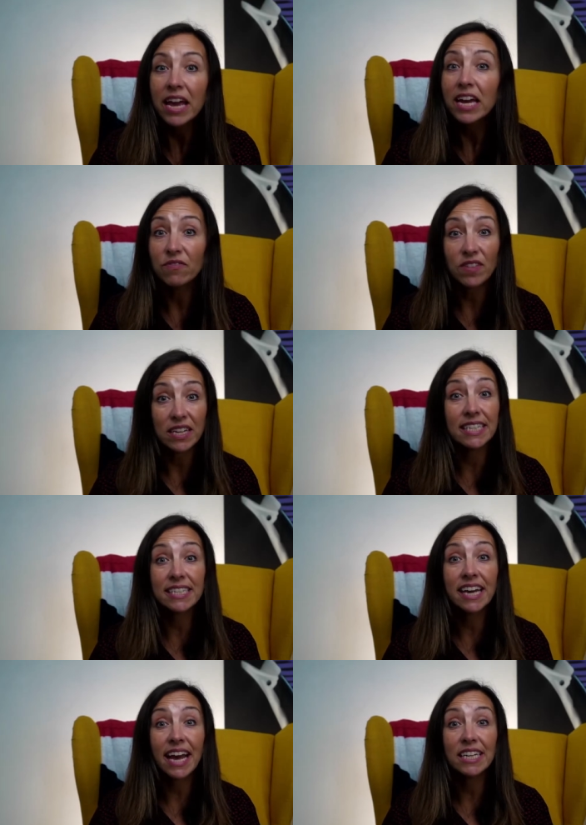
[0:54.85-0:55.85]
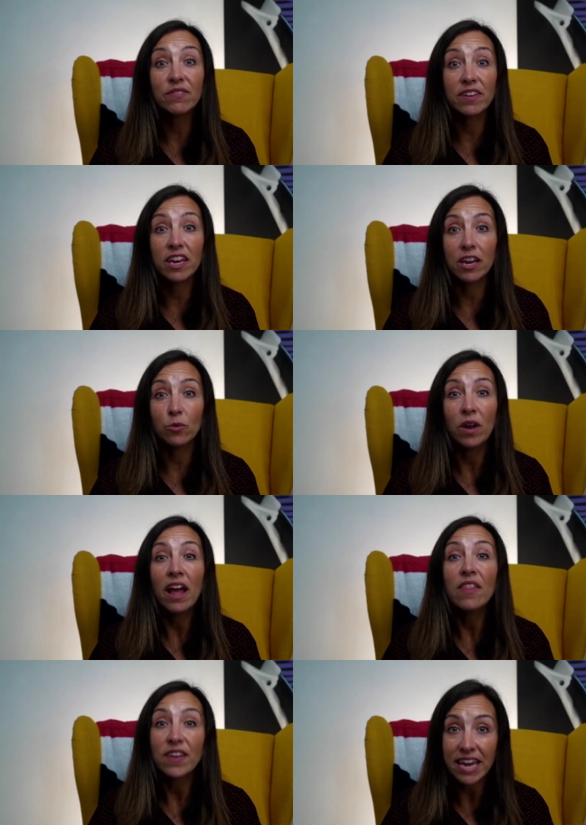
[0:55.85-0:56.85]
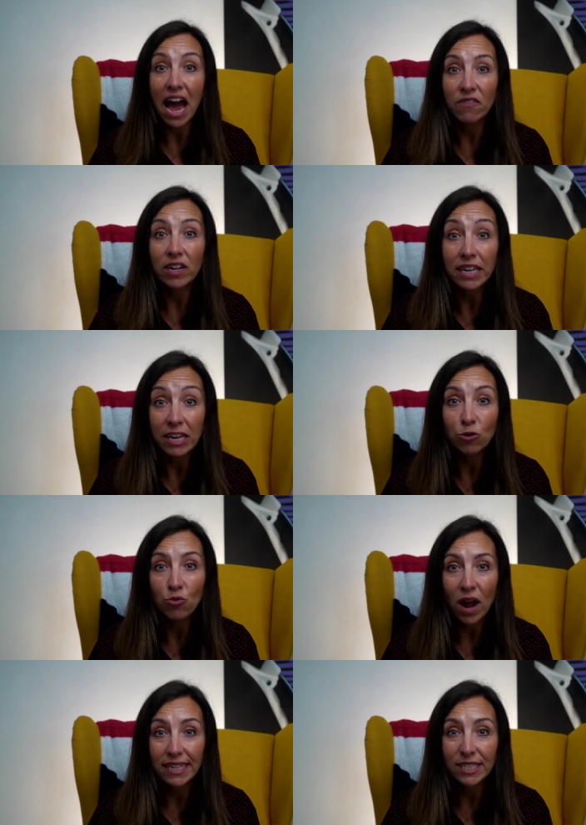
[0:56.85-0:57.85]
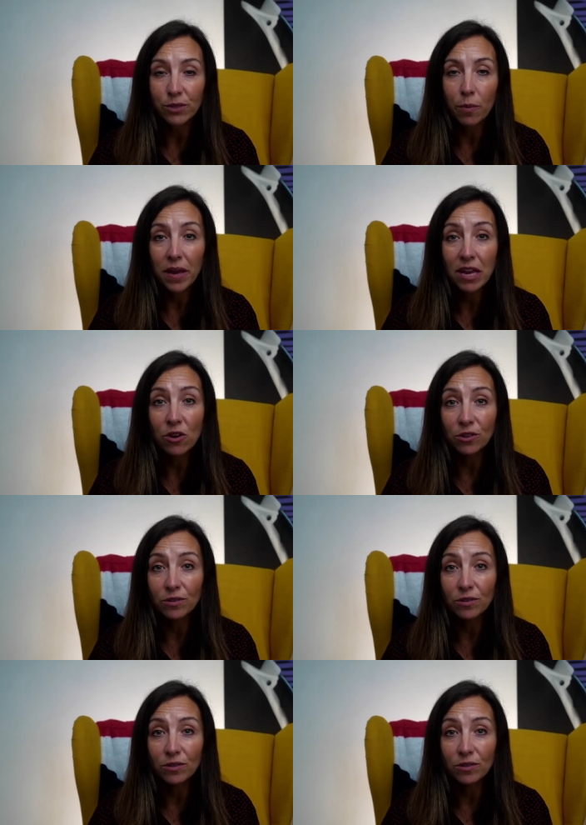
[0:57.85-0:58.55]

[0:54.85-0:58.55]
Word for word: If this is a case for you, then you have a legal right to appeal.